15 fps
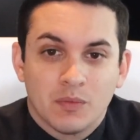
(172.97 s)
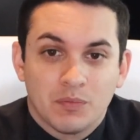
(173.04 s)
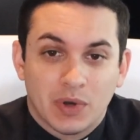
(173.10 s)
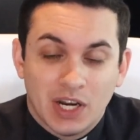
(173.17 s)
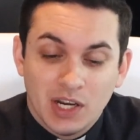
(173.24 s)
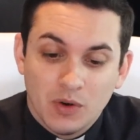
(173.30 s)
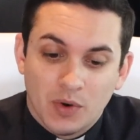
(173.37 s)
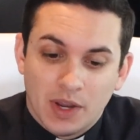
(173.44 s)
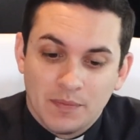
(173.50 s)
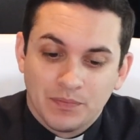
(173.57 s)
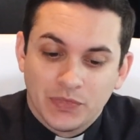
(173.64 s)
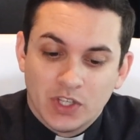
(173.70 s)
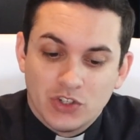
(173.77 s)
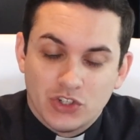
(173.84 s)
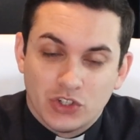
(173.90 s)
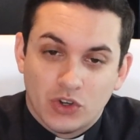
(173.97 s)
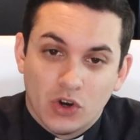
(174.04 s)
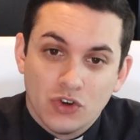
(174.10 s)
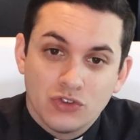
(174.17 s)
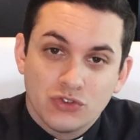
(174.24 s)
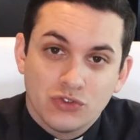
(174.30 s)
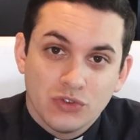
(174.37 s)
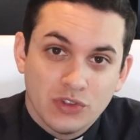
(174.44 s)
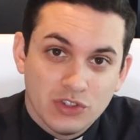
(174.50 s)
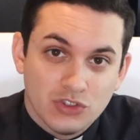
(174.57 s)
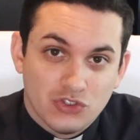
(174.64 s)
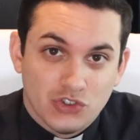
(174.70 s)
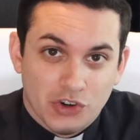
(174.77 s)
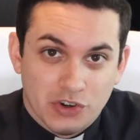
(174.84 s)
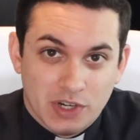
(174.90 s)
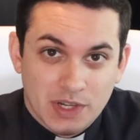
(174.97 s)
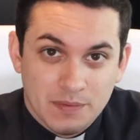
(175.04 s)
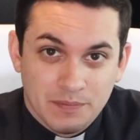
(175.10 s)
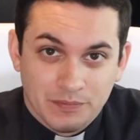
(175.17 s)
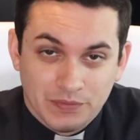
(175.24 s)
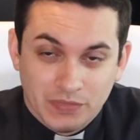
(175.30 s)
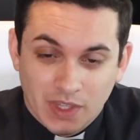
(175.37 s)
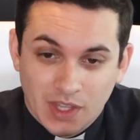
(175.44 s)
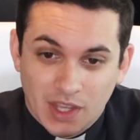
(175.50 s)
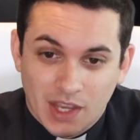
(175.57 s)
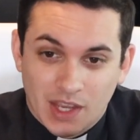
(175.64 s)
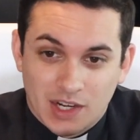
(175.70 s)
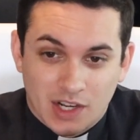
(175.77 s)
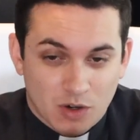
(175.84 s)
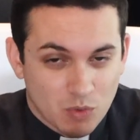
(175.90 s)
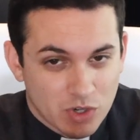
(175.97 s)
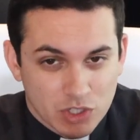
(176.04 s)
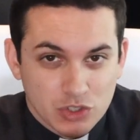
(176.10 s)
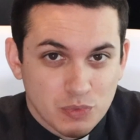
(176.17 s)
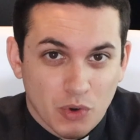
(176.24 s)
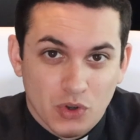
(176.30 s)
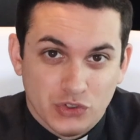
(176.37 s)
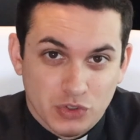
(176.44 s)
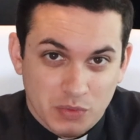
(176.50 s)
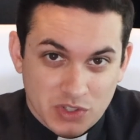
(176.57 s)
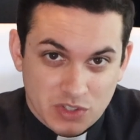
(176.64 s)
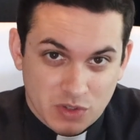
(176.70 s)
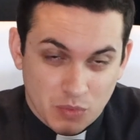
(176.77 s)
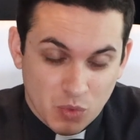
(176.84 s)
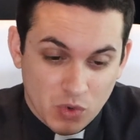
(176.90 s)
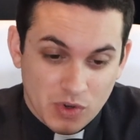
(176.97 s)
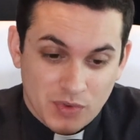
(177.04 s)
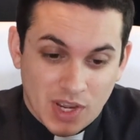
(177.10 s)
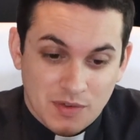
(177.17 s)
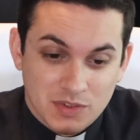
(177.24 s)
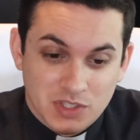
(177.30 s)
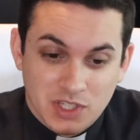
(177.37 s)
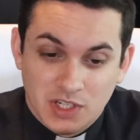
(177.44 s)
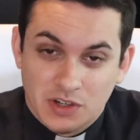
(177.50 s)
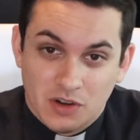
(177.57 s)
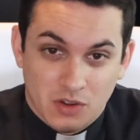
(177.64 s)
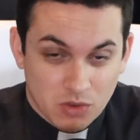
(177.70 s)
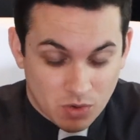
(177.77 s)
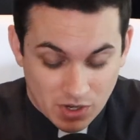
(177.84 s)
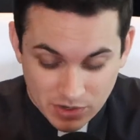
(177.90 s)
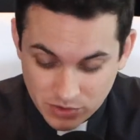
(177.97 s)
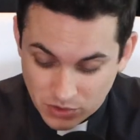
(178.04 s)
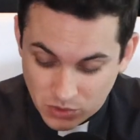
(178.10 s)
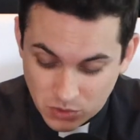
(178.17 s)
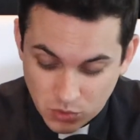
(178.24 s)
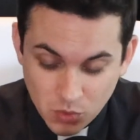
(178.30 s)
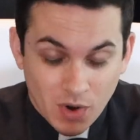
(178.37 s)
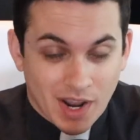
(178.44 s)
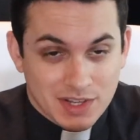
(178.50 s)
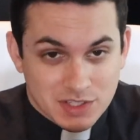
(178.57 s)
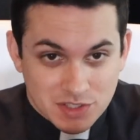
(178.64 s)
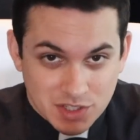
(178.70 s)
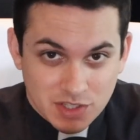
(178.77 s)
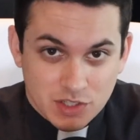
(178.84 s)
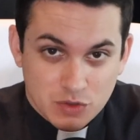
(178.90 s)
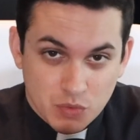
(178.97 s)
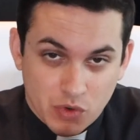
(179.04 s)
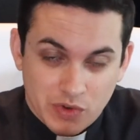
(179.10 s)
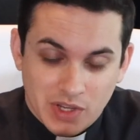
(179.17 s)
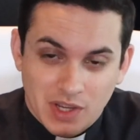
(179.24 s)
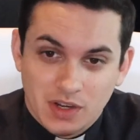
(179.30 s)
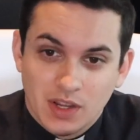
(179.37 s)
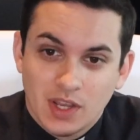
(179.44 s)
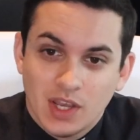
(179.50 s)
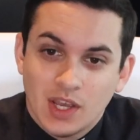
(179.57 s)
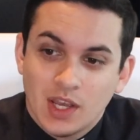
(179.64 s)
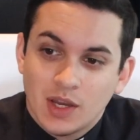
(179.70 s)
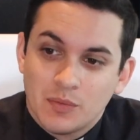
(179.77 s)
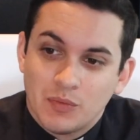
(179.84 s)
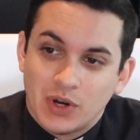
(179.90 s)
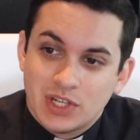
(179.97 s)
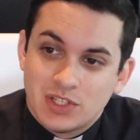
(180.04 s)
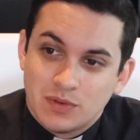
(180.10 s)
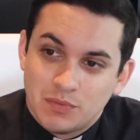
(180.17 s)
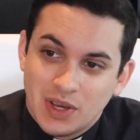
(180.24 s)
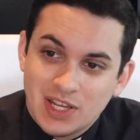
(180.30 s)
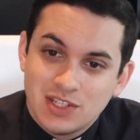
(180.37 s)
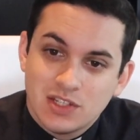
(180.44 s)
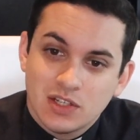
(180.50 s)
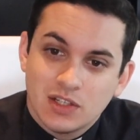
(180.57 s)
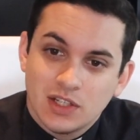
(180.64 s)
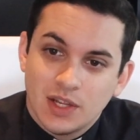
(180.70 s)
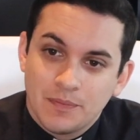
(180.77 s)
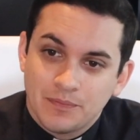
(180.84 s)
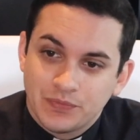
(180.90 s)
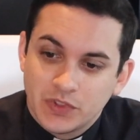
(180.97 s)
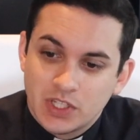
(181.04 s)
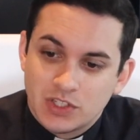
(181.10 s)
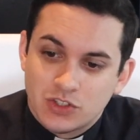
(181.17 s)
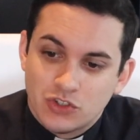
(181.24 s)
But anyway, she goes through this journey, and I don't want to spoil too much of the movie if you haven't seen it, although I don't know who hasn't seen this movie yet. But basically, it's a